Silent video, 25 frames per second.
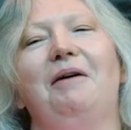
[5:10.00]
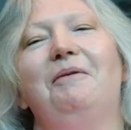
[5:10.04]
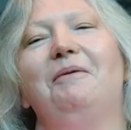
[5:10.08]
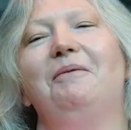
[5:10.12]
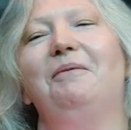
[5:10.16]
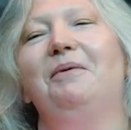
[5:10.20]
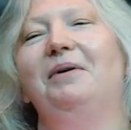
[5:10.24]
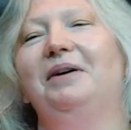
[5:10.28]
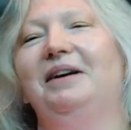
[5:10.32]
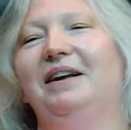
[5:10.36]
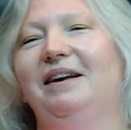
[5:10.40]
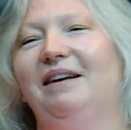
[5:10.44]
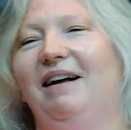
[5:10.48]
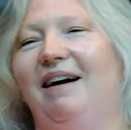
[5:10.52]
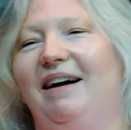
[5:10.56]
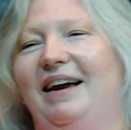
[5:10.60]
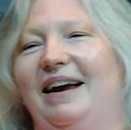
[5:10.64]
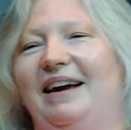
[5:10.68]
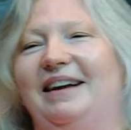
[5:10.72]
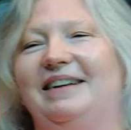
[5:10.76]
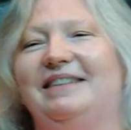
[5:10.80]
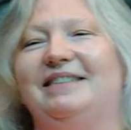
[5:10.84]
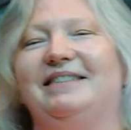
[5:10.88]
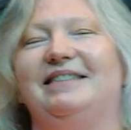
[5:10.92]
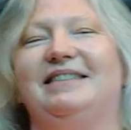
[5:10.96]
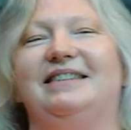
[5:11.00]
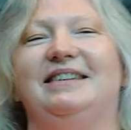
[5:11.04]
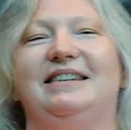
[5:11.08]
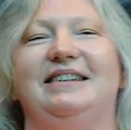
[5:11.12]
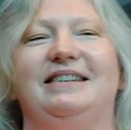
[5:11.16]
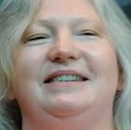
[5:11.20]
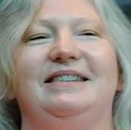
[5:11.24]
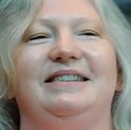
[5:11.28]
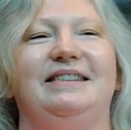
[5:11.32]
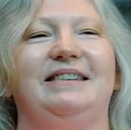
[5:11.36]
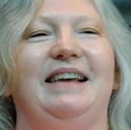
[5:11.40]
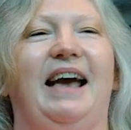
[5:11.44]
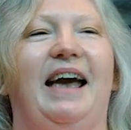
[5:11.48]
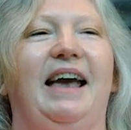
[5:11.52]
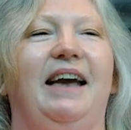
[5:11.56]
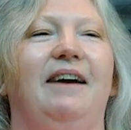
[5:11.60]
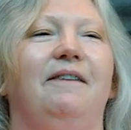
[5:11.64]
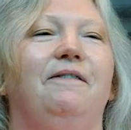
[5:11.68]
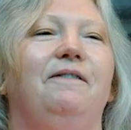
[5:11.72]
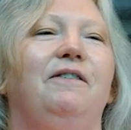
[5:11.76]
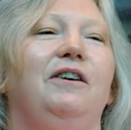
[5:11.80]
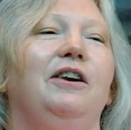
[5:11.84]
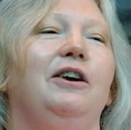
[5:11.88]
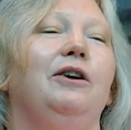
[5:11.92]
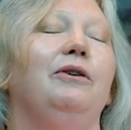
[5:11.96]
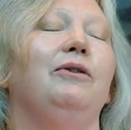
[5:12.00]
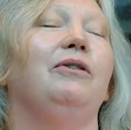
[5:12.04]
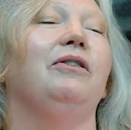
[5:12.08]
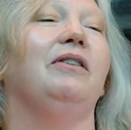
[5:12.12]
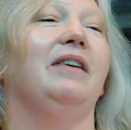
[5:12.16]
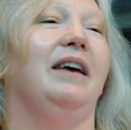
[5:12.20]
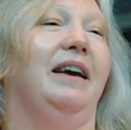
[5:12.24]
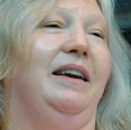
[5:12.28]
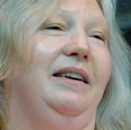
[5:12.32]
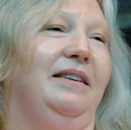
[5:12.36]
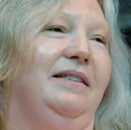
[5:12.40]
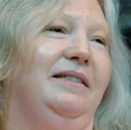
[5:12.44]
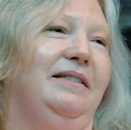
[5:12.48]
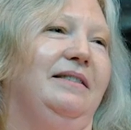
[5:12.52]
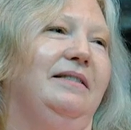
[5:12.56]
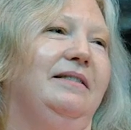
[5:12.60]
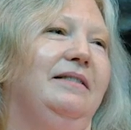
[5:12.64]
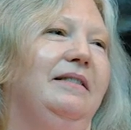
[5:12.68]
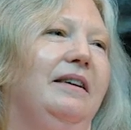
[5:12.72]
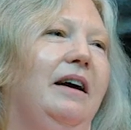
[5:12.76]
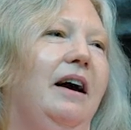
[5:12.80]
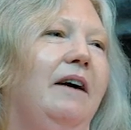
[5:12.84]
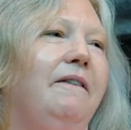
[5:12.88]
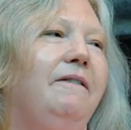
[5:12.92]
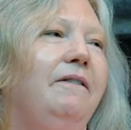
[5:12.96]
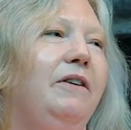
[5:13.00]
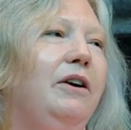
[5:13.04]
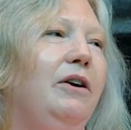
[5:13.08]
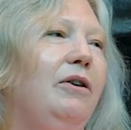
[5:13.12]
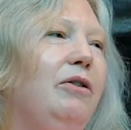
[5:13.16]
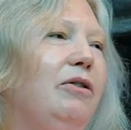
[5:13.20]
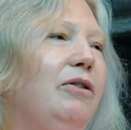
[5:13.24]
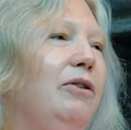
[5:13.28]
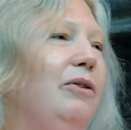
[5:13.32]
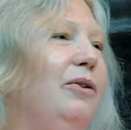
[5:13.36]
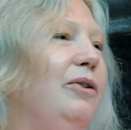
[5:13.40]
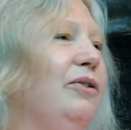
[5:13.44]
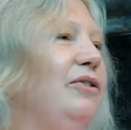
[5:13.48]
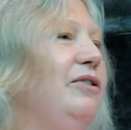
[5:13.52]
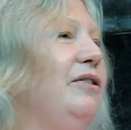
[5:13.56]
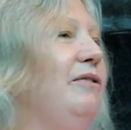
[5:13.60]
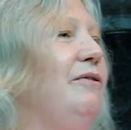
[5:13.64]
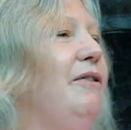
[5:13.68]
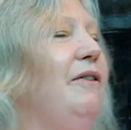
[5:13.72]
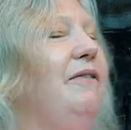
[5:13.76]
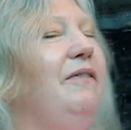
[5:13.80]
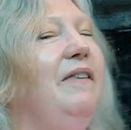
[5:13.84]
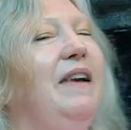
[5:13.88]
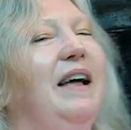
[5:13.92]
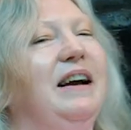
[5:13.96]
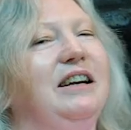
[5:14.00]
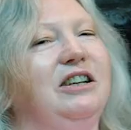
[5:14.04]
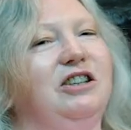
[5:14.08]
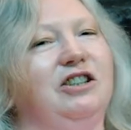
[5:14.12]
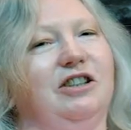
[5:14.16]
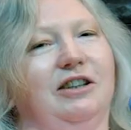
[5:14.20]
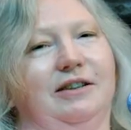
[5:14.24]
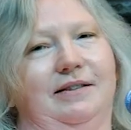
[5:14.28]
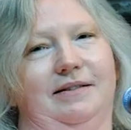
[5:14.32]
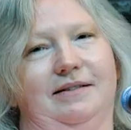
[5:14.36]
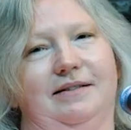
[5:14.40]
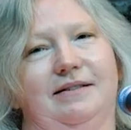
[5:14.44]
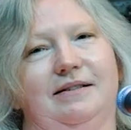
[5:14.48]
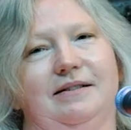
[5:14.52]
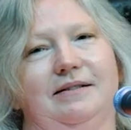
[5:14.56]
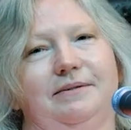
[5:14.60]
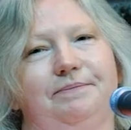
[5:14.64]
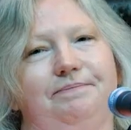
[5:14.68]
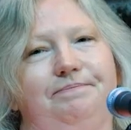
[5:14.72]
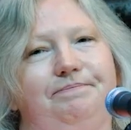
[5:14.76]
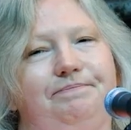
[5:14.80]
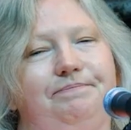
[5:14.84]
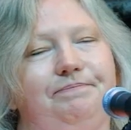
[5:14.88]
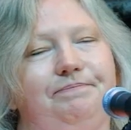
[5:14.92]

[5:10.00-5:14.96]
I would like to say a few things, a few thoughts and reflections.